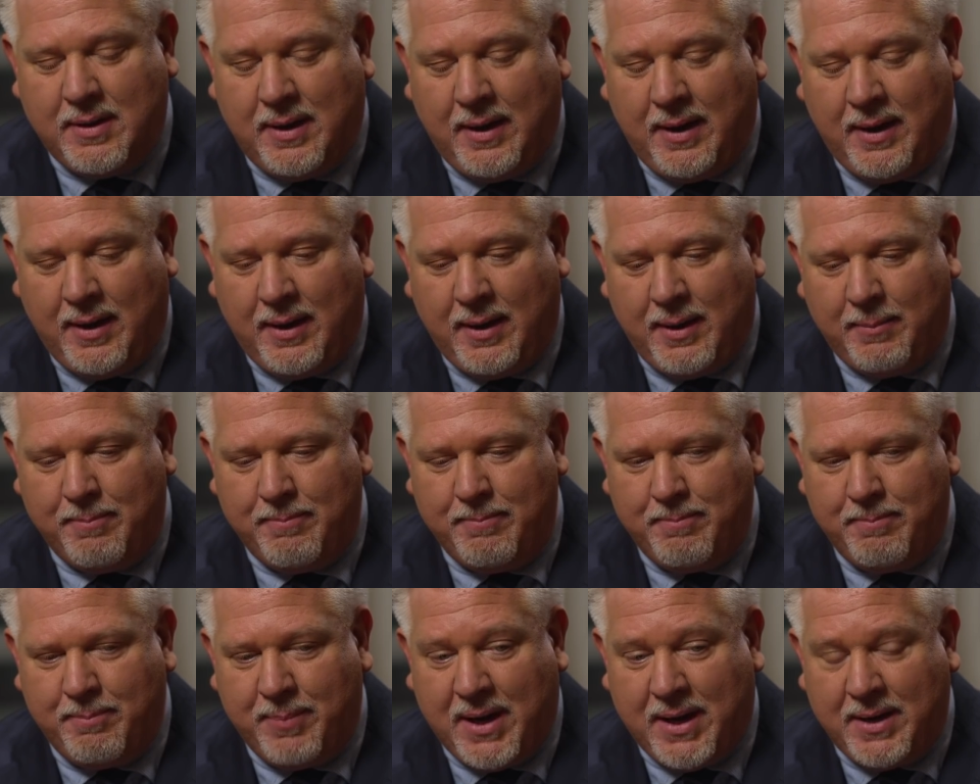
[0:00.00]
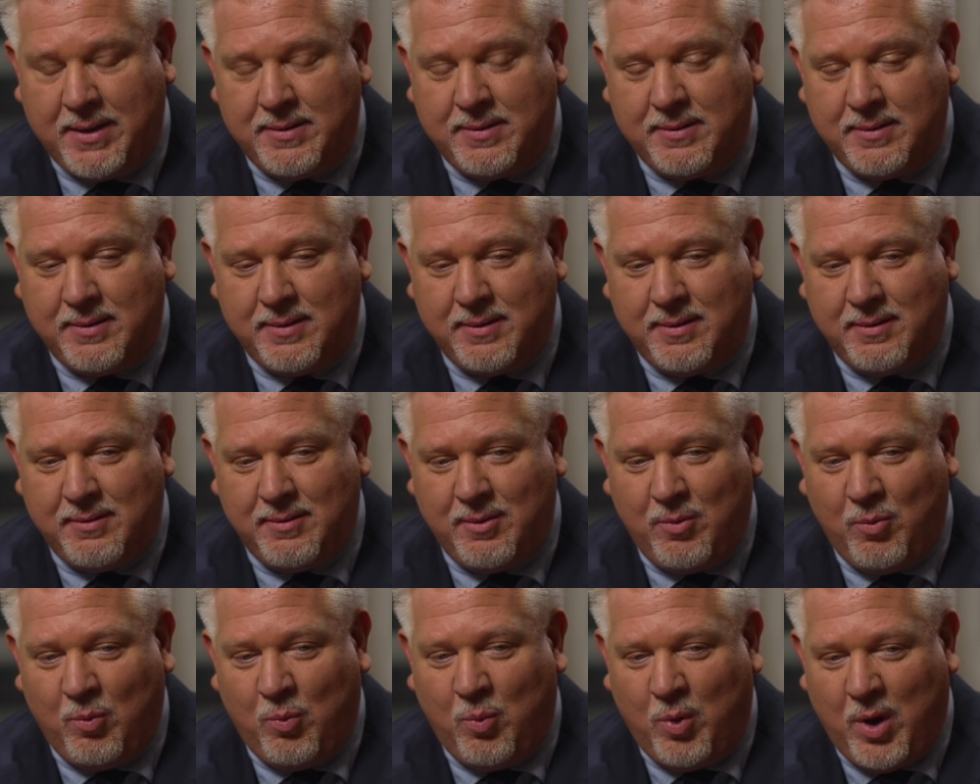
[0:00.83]
um, but
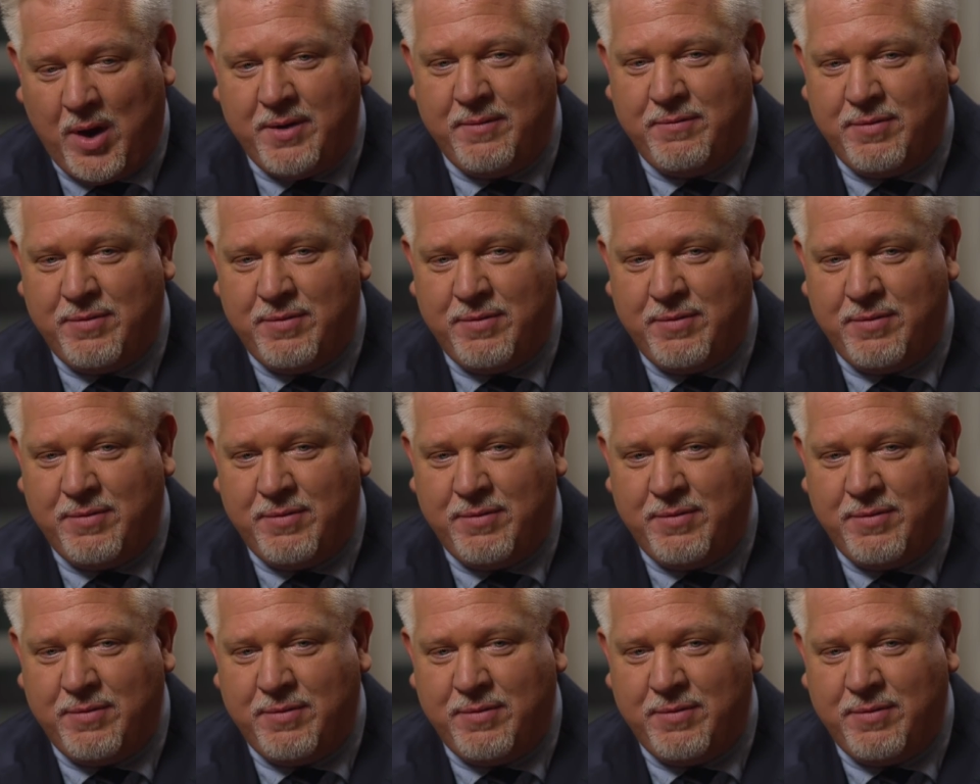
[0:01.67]
one